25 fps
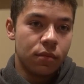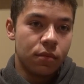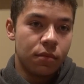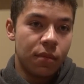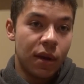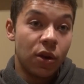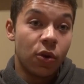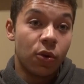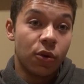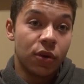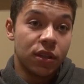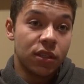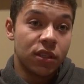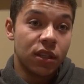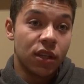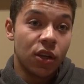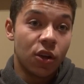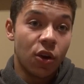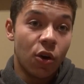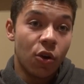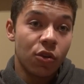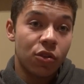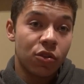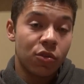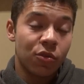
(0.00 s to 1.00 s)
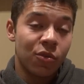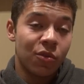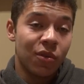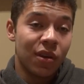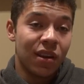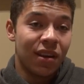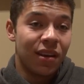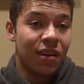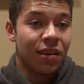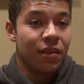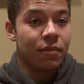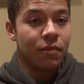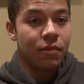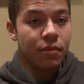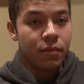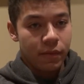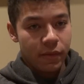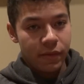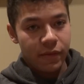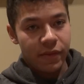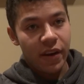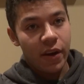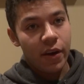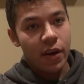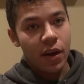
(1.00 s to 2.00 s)
minorities can go through in a
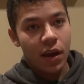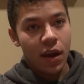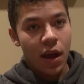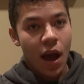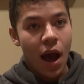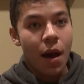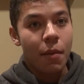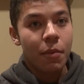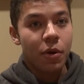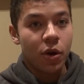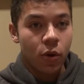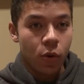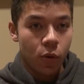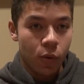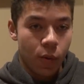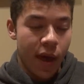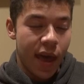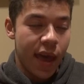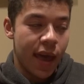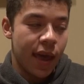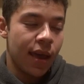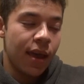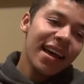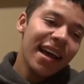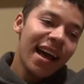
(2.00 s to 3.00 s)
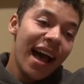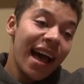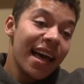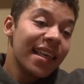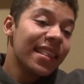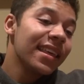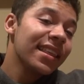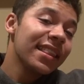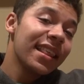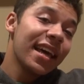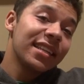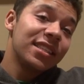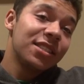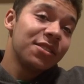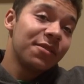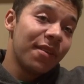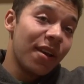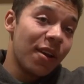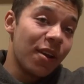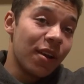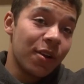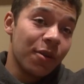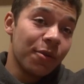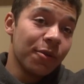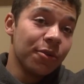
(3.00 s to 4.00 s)
very comical way. I think that's
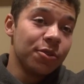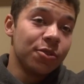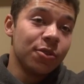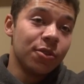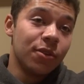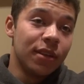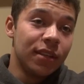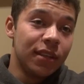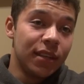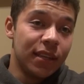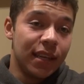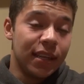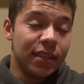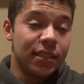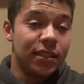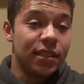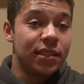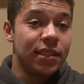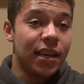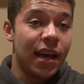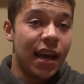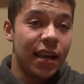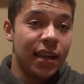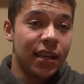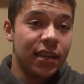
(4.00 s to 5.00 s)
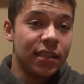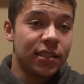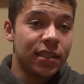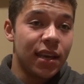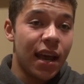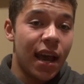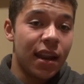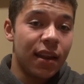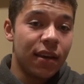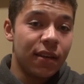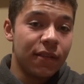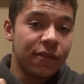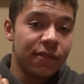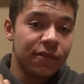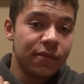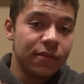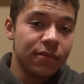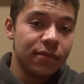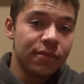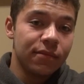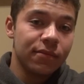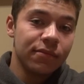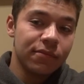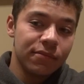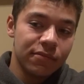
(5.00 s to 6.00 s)
very crucial in today's society, is kind
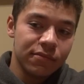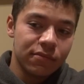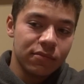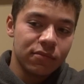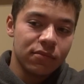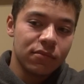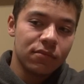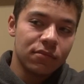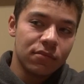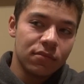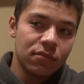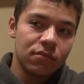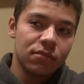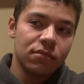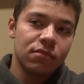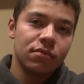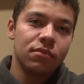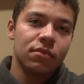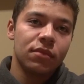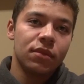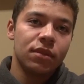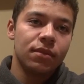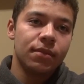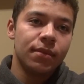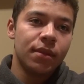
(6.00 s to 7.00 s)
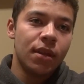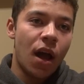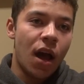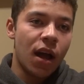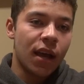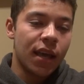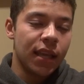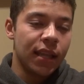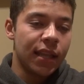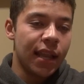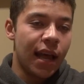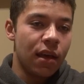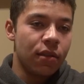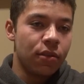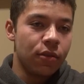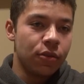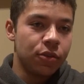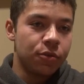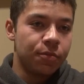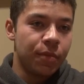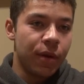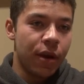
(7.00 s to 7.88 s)
of knocking down those